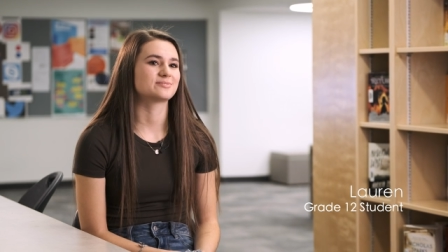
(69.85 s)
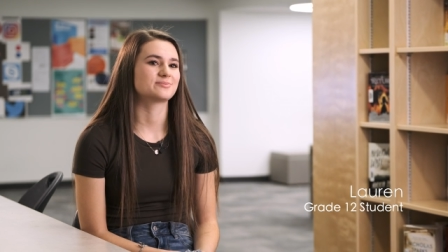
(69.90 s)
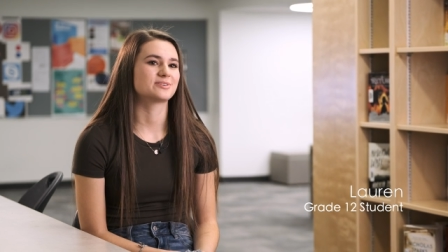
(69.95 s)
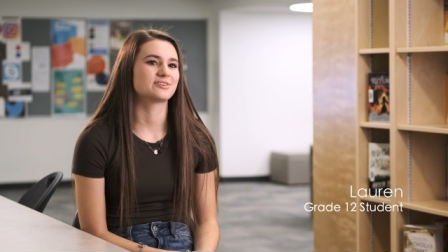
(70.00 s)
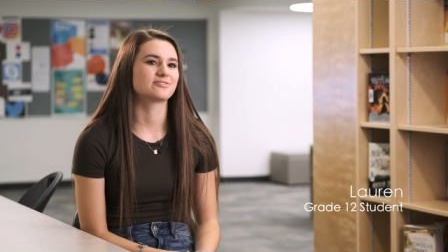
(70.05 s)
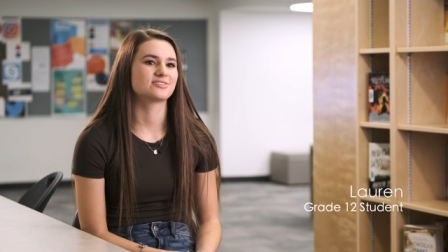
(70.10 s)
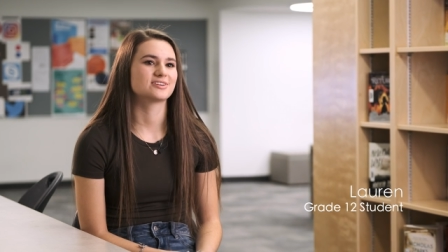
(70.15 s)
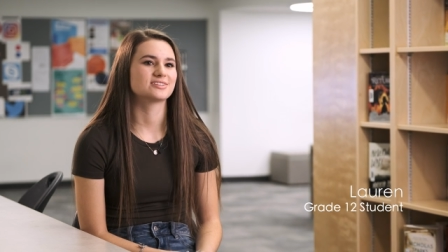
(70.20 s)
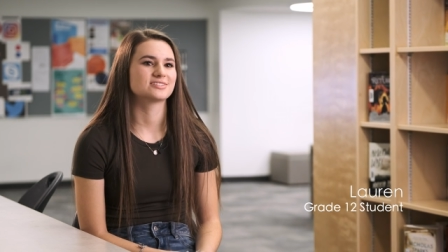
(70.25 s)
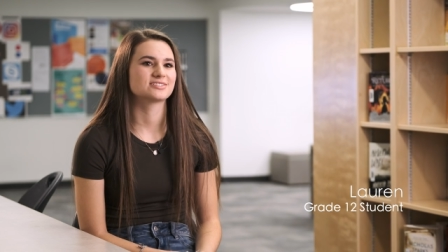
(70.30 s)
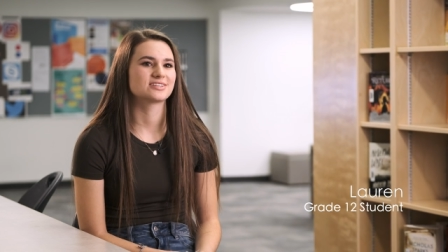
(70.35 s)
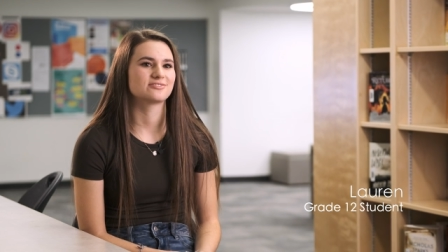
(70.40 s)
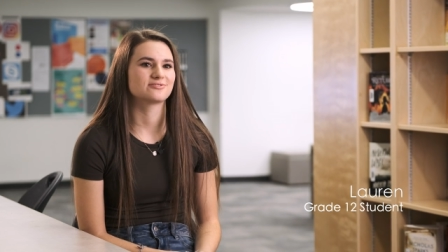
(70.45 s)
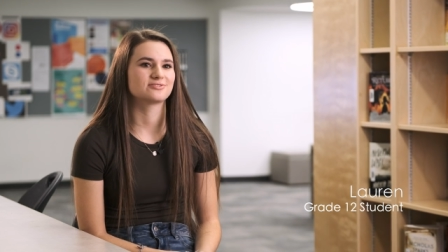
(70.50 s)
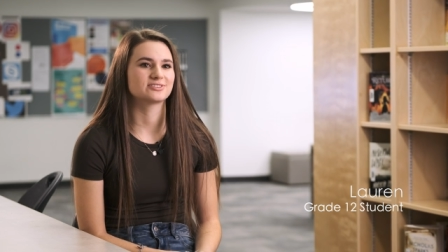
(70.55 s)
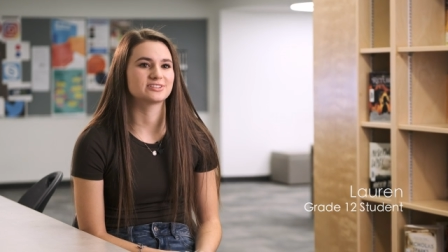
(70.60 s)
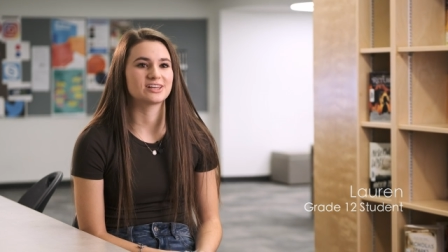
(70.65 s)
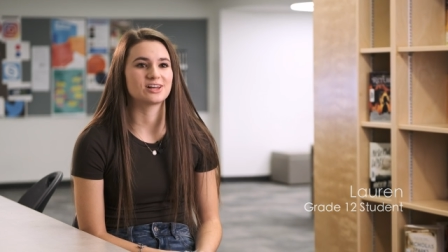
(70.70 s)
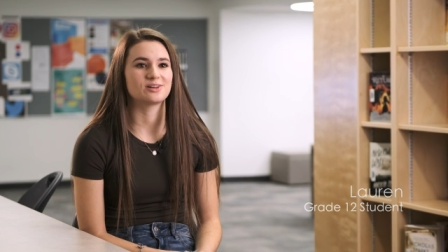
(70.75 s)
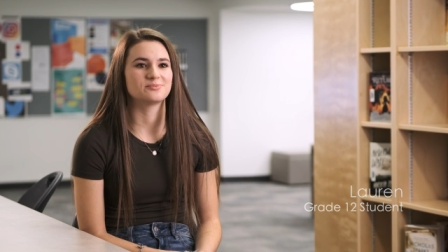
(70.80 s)
and my friends have
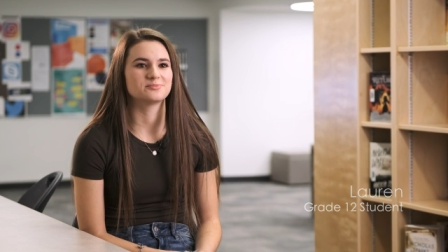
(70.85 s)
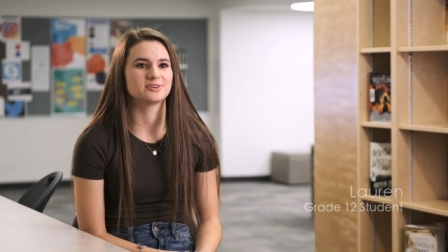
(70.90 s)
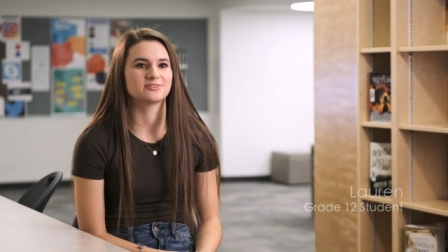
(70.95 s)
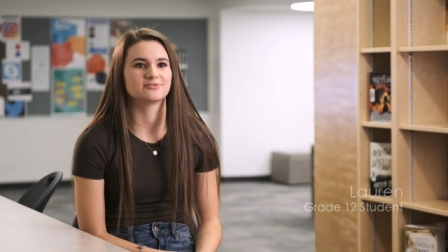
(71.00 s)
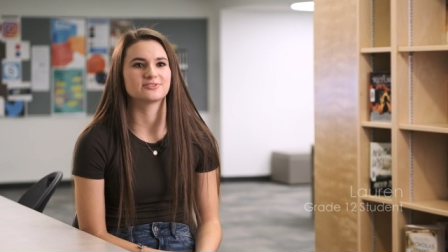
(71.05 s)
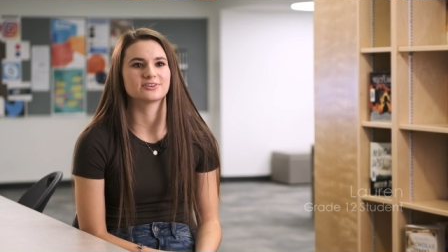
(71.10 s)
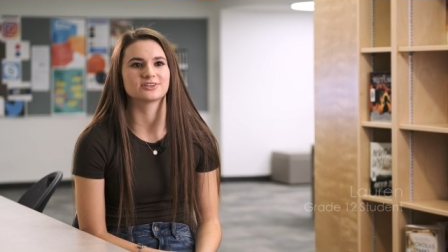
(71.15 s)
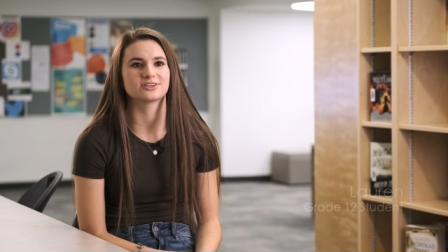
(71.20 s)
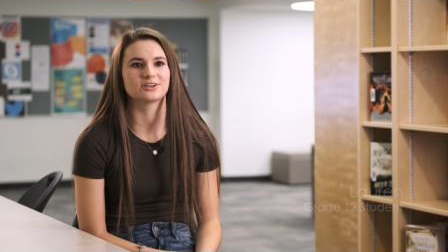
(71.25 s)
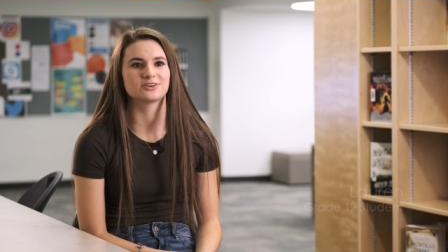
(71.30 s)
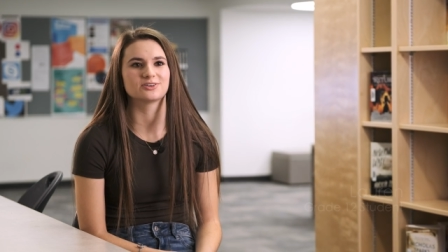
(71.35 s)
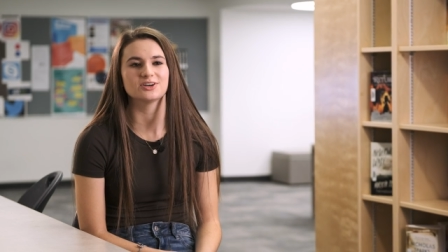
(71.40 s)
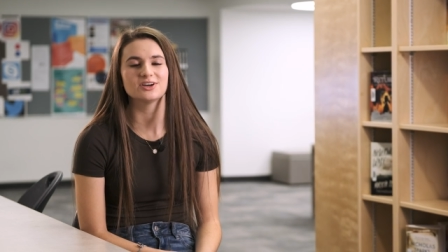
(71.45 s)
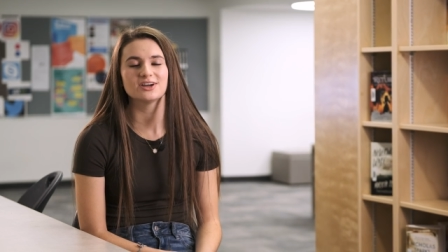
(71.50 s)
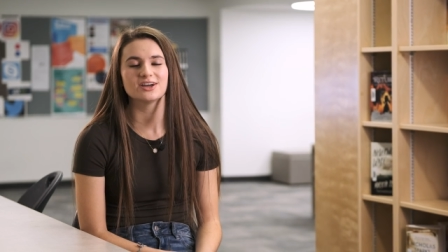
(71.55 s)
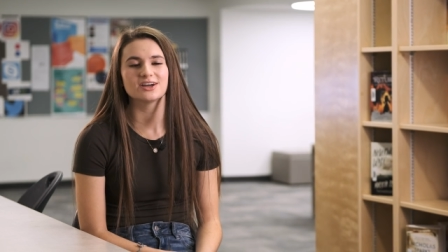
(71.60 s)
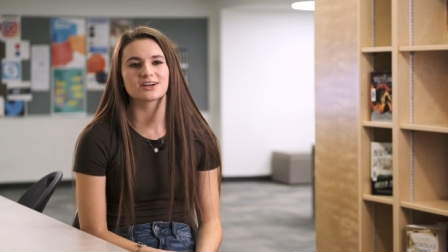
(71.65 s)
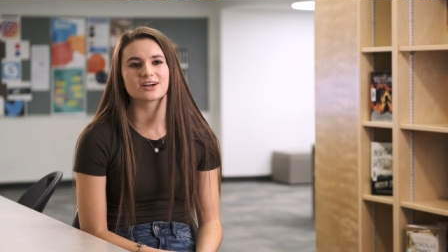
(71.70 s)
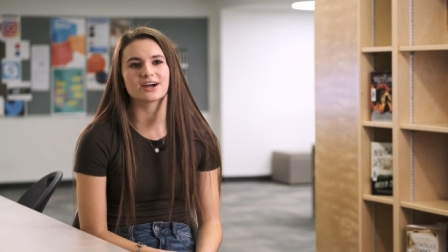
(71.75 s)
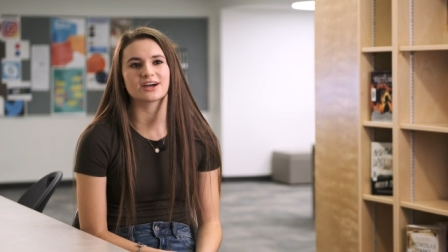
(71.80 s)
really helped me figure out
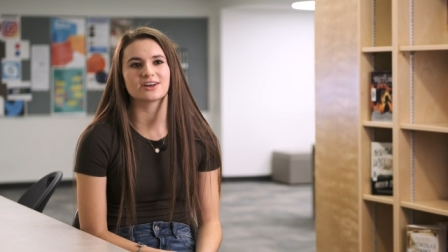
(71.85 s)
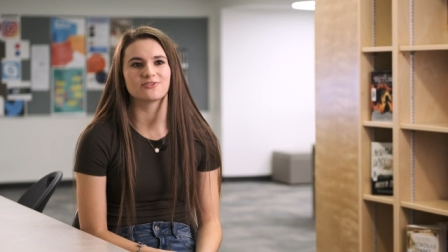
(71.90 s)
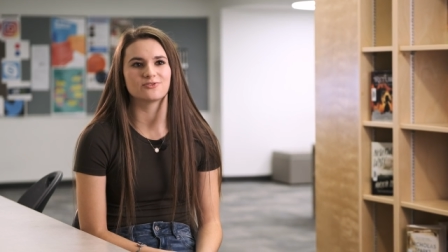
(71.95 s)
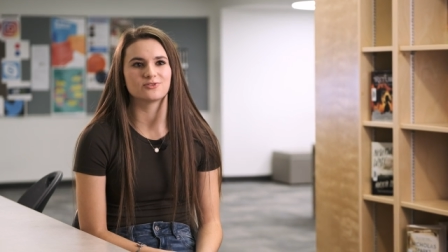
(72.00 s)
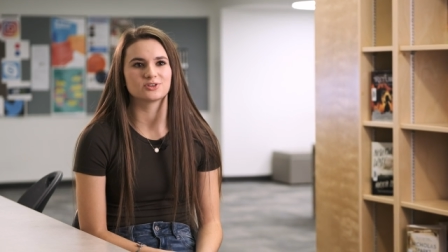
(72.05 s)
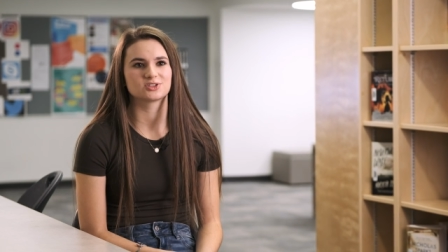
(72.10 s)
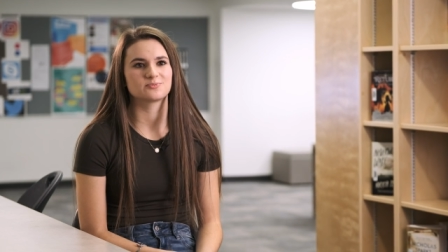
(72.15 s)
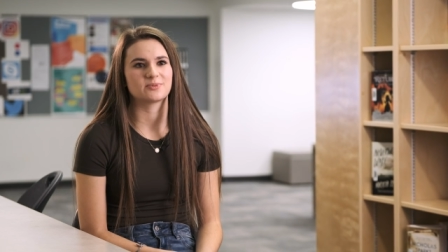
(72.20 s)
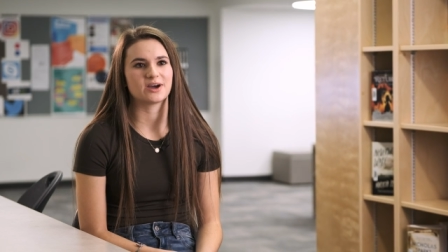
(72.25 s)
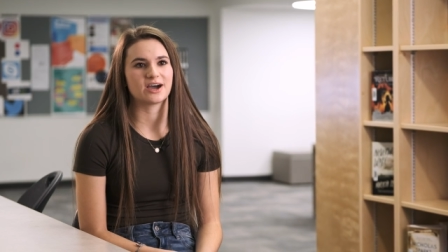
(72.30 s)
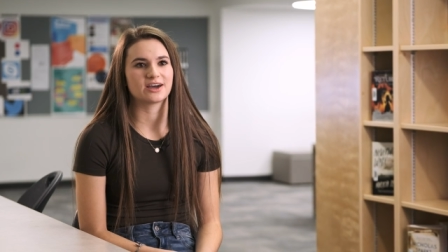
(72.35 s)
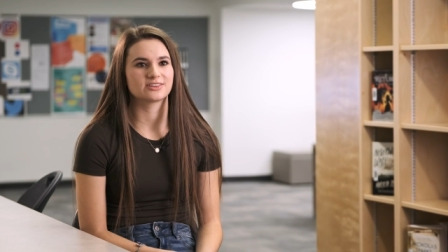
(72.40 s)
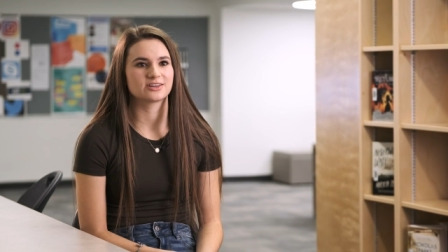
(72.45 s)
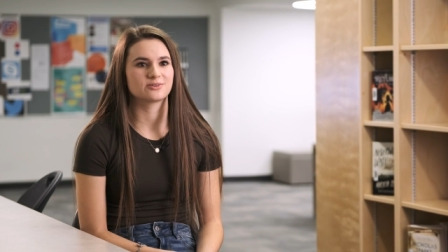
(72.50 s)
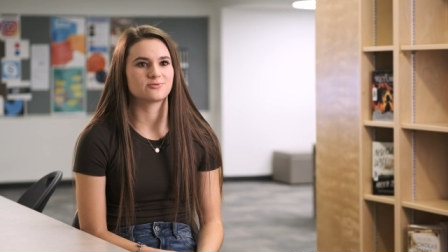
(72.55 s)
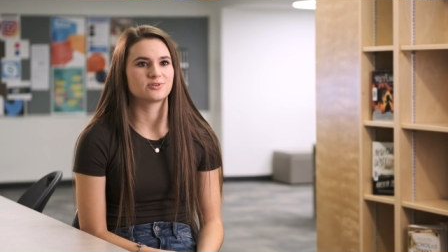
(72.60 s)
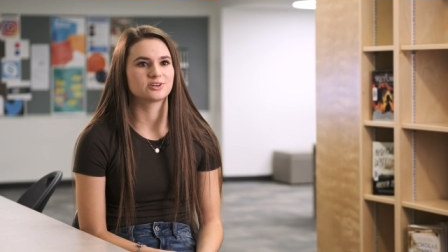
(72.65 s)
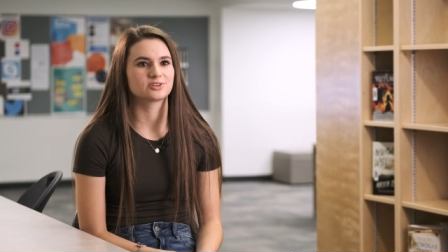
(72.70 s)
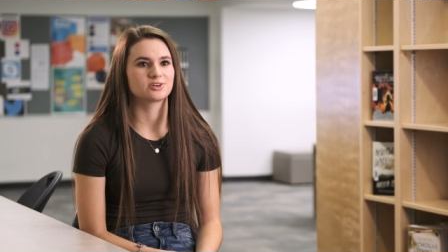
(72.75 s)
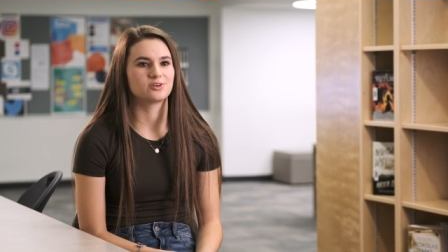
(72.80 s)
kind of which path I
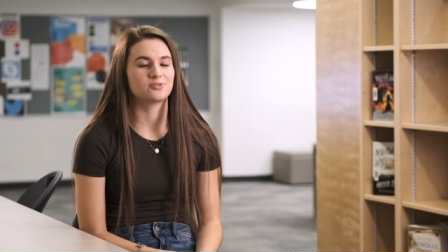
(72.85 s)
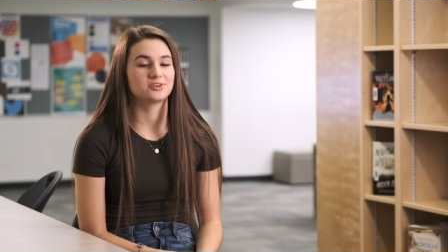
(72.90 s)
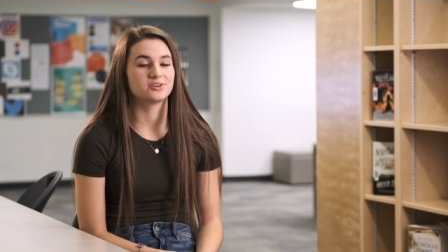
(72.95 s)
want to go